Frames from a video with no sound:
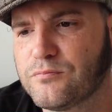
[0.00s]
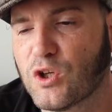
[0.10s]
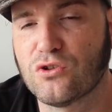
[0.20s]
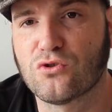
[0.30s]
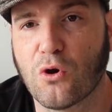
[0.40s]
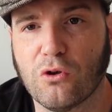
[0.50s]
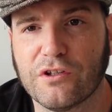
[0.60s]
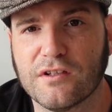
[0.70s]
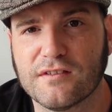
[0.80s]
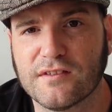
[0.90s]

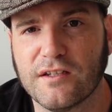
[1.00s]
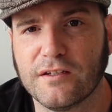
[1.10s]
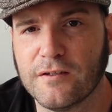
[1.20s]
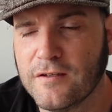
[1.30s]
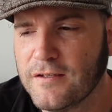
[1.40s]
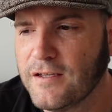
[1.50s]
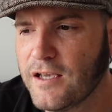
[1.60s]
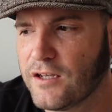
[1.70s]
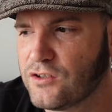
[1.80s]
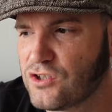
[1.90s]
controlling this thing,
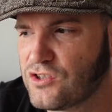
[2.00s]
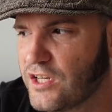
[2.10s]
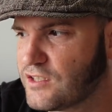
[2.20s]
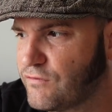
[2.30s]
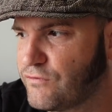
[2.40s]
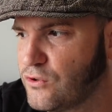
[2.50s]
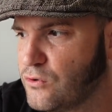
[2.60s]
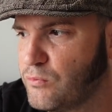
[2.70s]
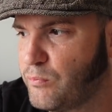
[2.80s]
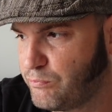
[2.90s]
and it just takes a
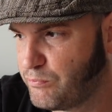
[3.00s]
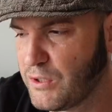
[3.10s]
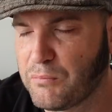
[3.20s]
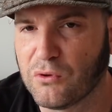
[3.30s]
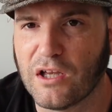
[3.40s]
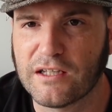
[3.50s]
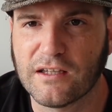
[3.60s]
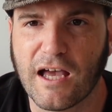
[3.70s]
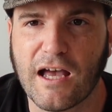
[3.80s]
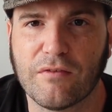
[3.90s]
few people like
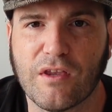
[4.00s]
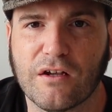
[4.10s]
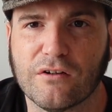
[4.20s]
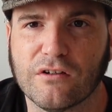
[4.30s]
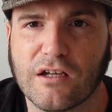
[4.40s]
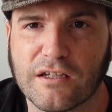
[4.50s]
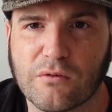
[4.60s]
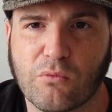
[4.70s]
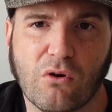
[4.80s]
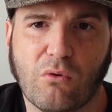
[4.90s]
that are like,
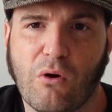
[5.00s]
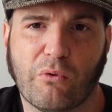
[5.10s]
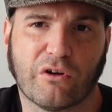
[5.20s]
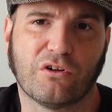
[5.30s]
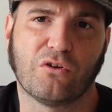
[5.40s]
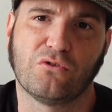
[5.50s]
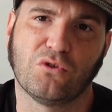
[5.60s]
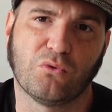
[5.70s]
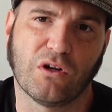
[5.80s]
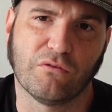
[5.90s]
well, we're going to go
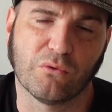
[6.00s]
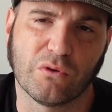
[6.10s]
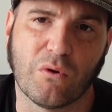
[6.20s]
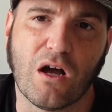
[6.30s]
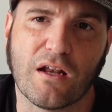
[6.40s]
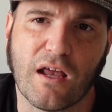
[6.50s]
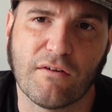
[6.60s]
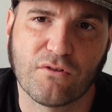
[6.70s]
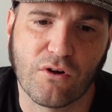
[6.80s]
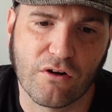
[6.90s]
do whatever we want
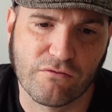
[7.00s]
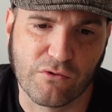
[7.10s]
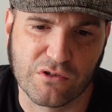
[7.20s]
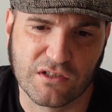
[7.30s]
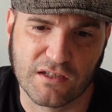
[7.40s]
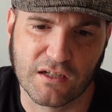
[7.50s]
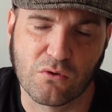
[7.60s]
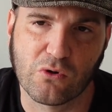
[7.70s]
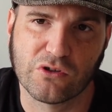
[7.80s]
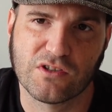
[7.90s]
after our 14-day
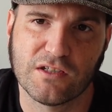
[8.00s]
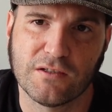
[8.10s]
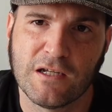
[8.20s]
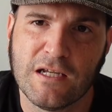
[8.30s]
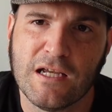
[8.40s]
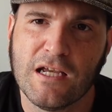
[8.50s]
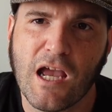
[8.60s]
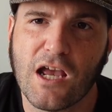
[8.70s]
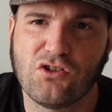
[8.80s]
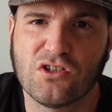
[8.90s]
quarantine,
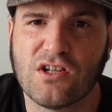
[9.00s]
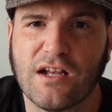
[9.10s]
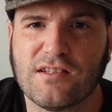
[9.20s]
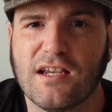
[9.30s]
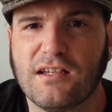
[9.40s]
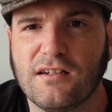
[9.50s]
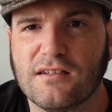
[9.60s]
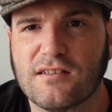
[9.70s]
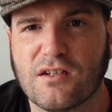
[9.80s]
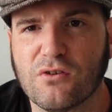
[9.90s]
and just not taking
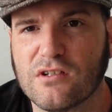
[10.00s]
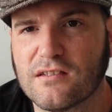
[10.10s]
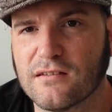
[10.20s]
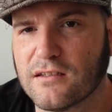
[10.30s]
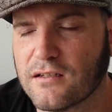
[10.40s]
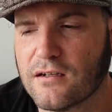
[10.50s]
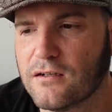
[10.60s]
it seriously.